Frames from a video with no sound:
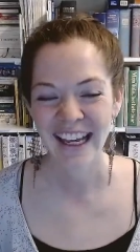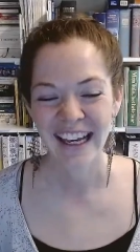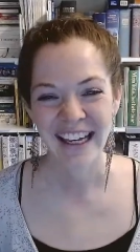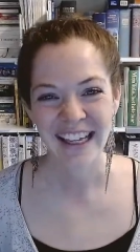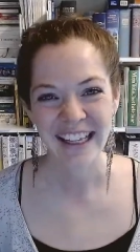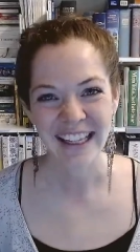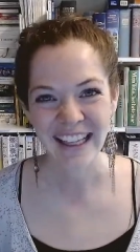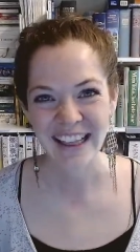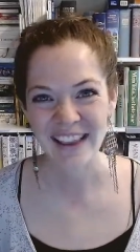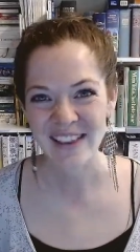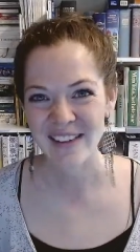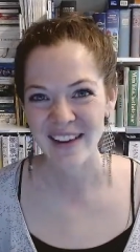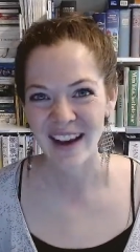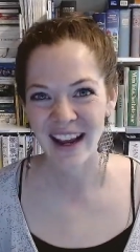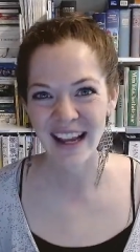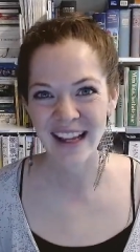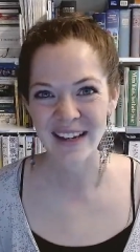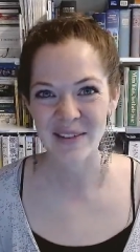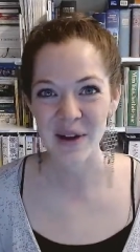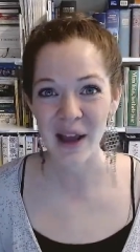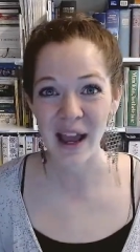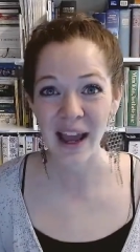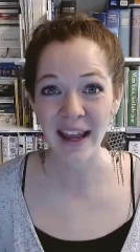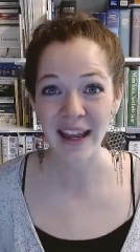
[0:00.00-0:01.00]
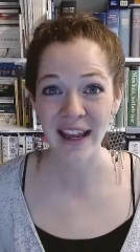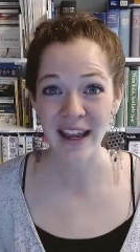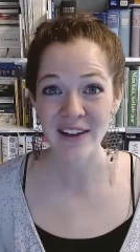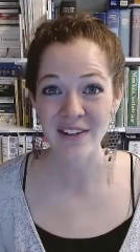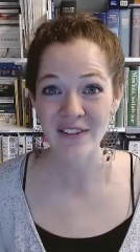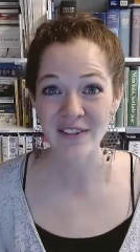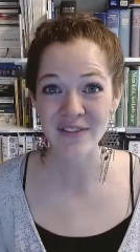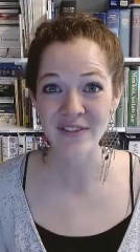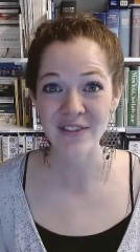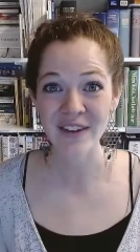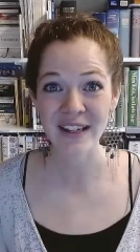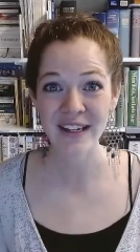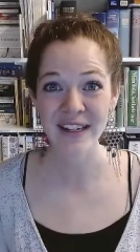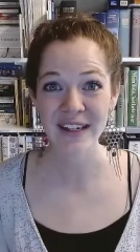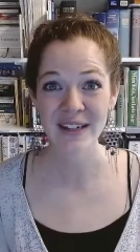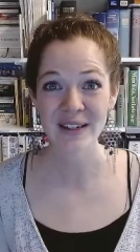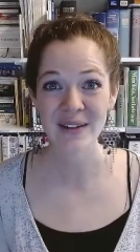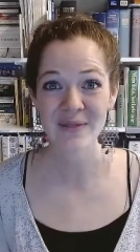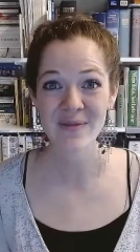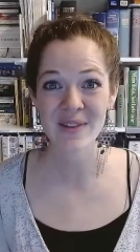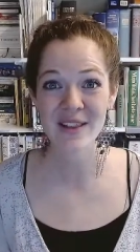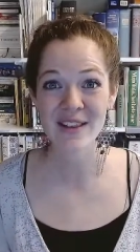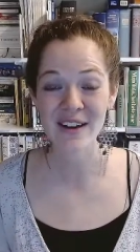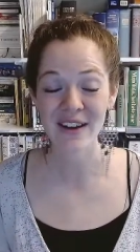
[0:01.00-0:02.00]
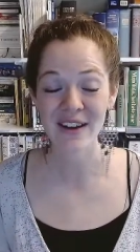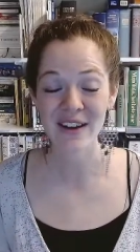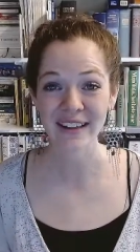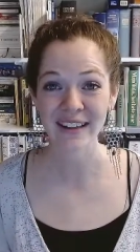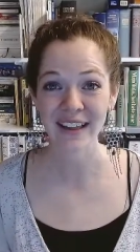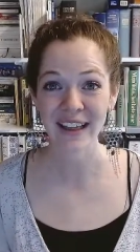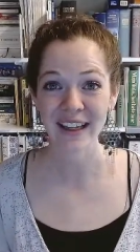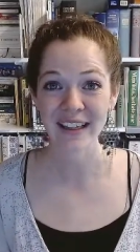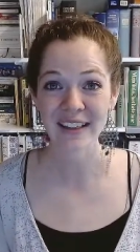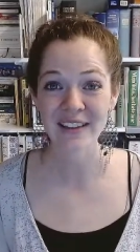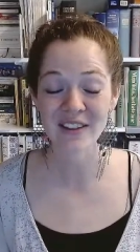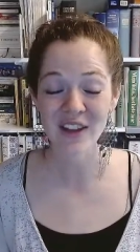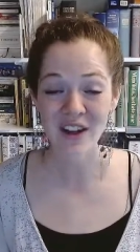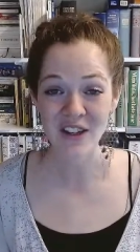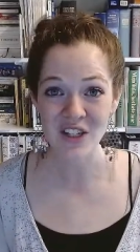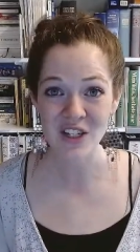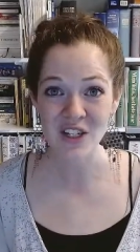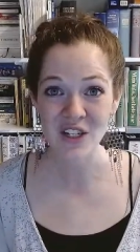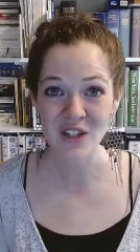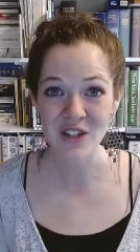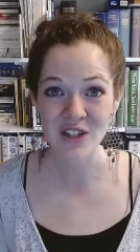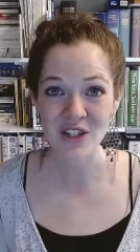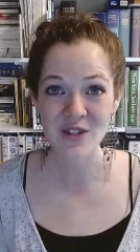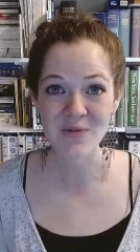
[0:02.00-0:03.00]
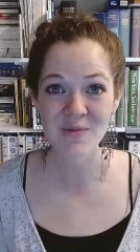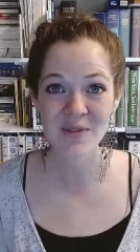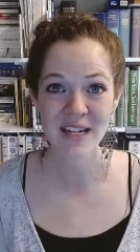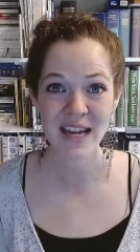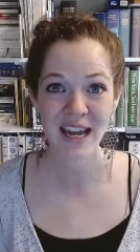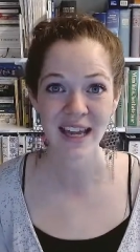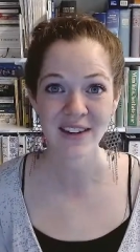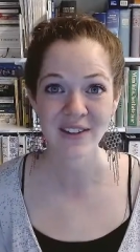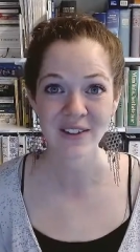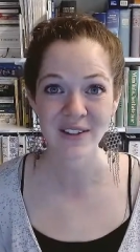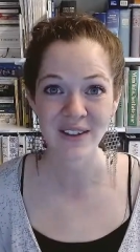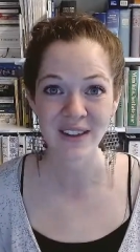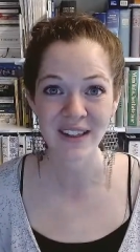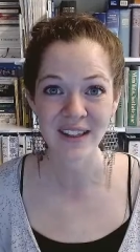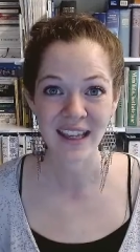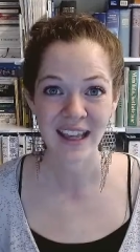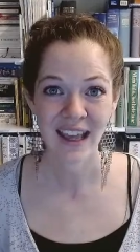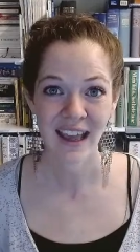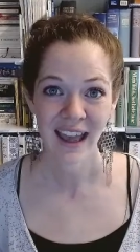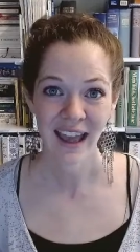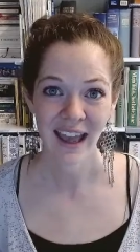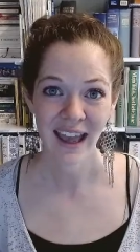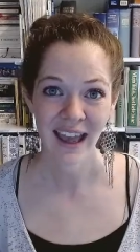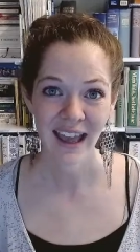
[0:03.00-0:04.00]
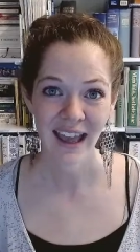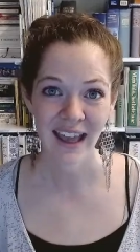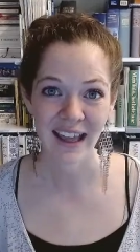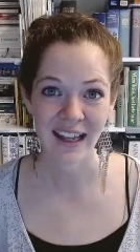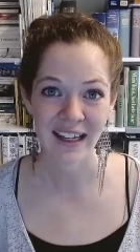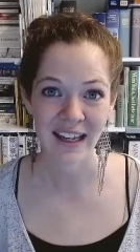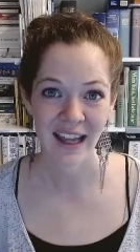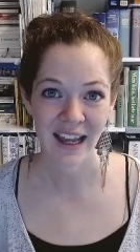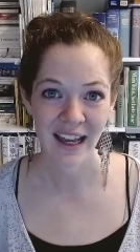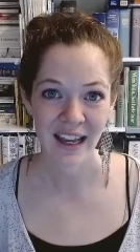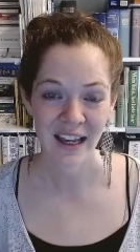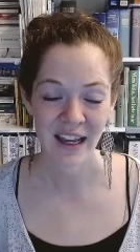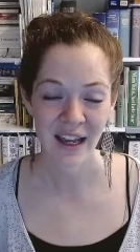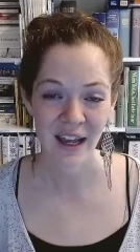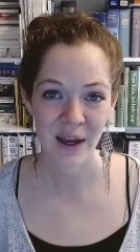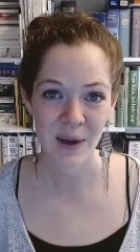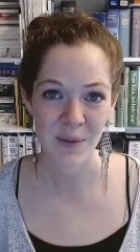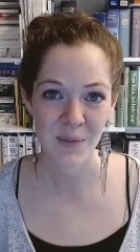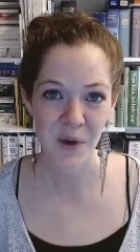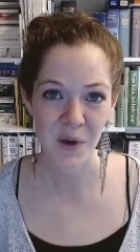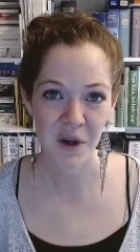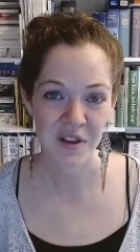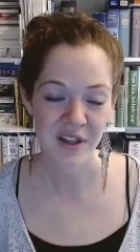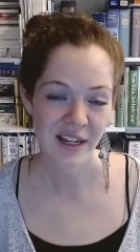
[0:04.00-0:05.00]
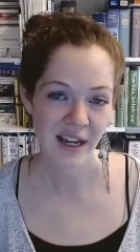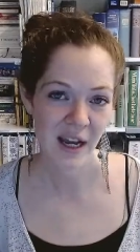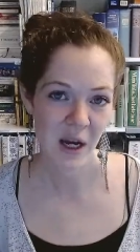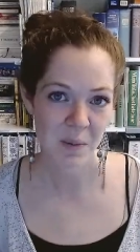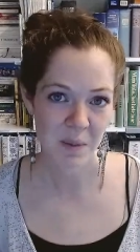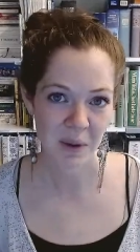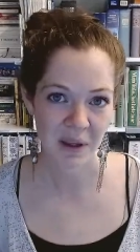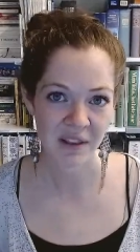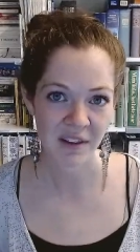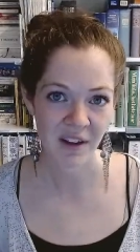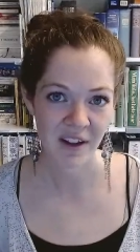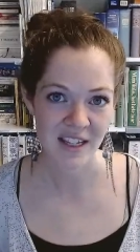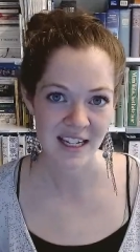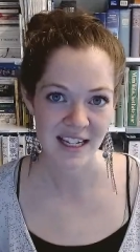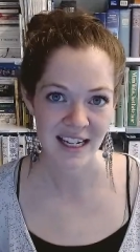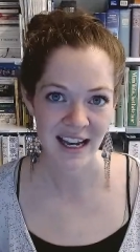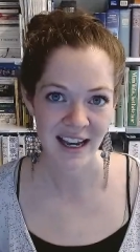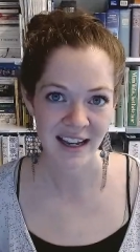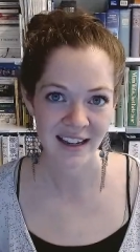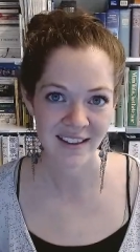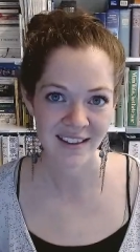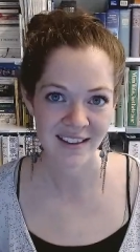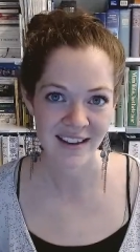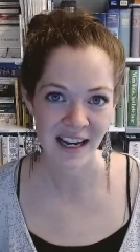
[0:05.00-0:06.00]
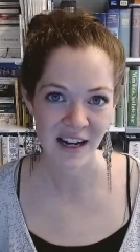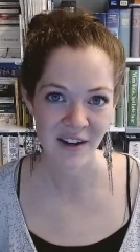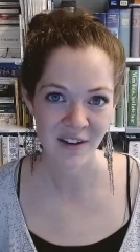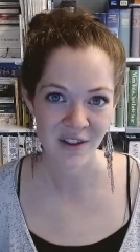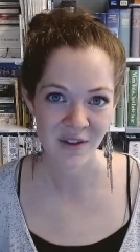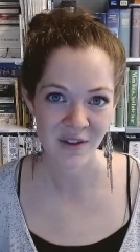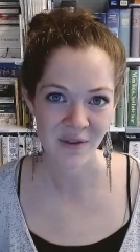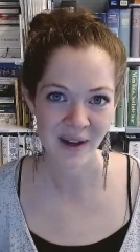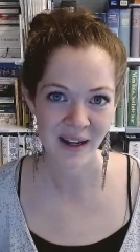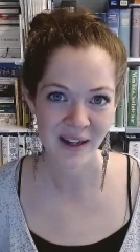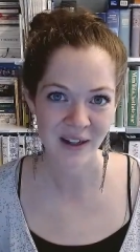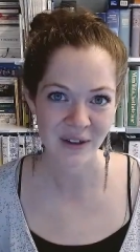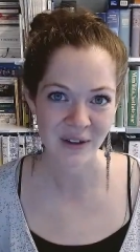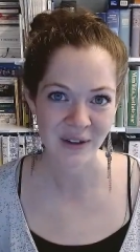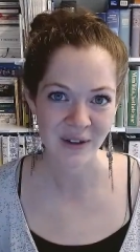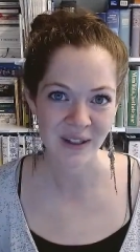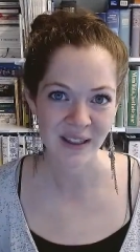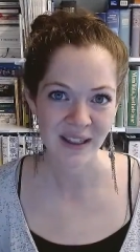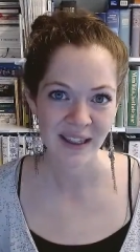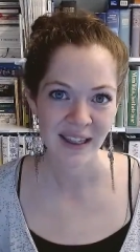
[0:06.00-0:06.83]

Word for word: That's right. I have um, started a Dutch YouTube channel and I am mostly helping Dutch clients now as well.